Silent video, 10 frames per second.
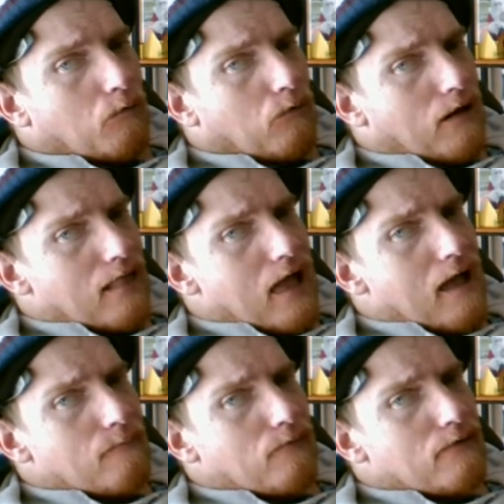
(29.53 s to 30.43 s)

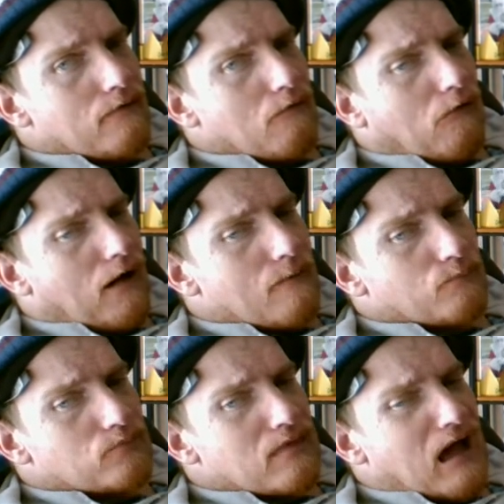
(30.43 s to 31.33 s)
whatever you
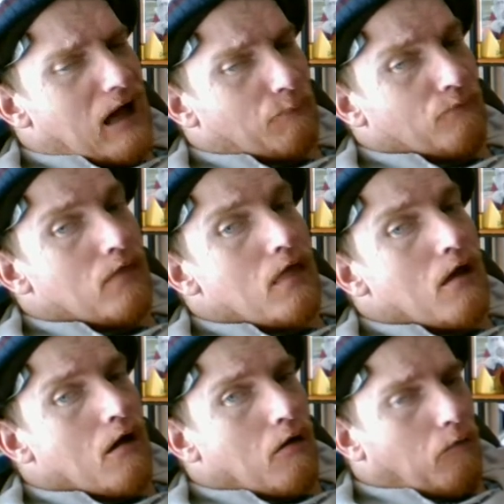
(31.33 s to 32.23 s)
have done.
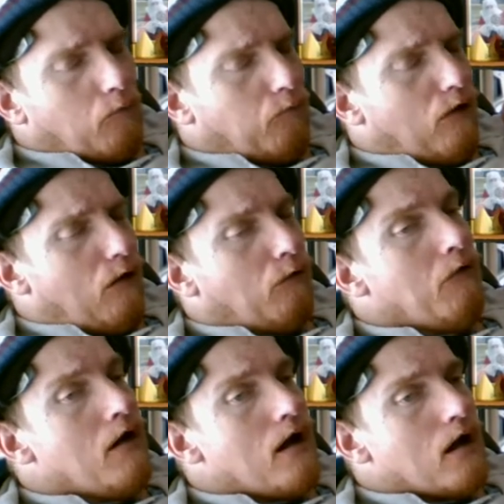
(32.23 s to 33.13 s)

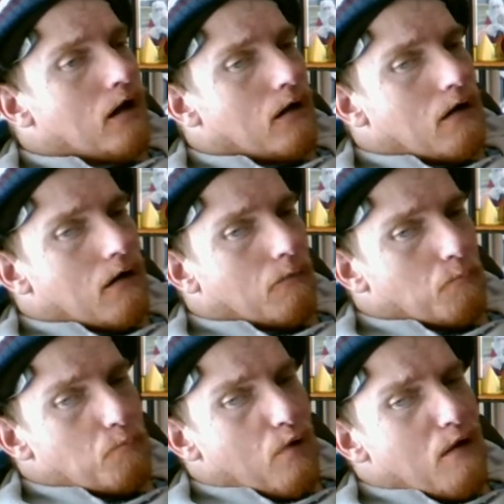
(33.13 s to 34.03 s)
Well,
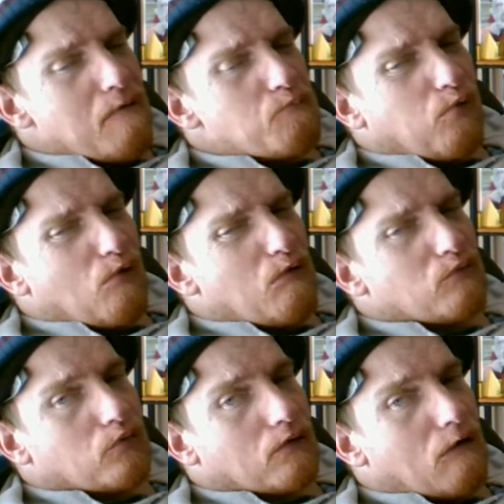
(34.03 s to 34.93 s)

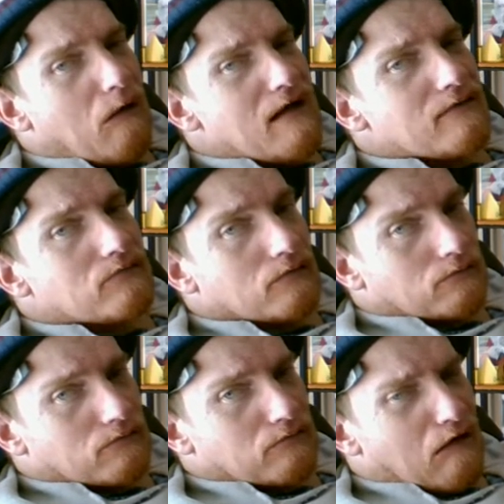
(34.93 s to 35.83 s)
meatballs, guys, are
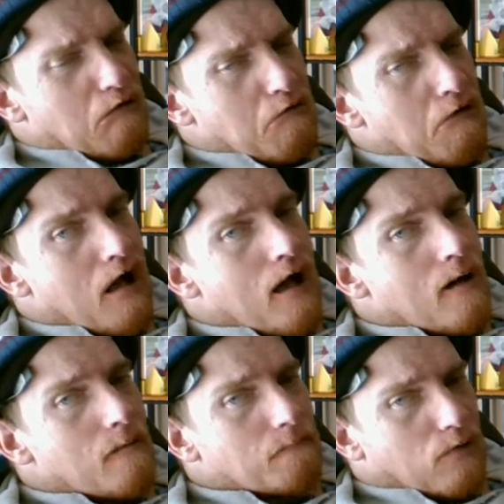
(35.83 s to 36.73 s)
so
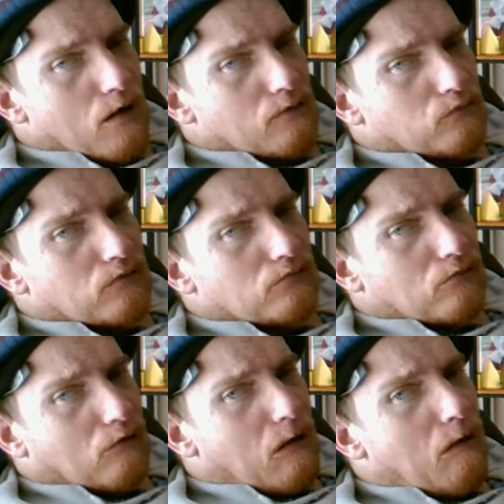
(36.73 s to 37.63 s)

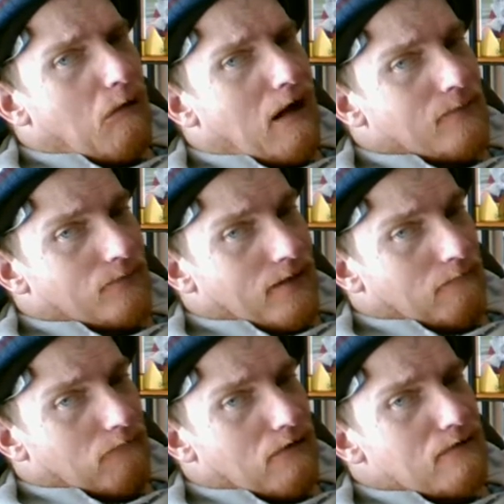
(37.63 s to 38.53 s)
versatile and
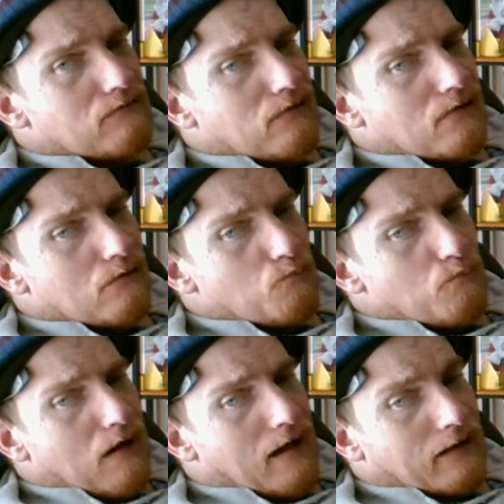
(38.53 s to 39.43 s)
they're easy to
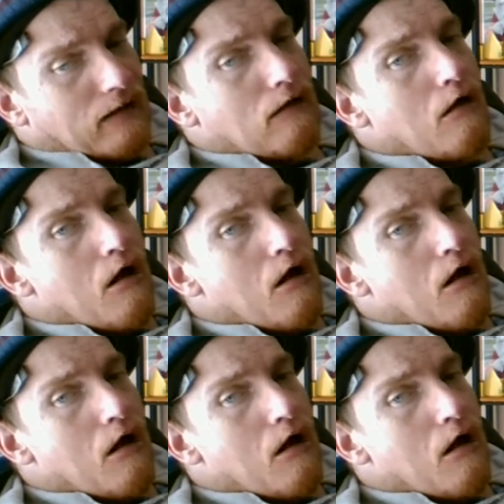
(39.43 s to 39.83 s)
make.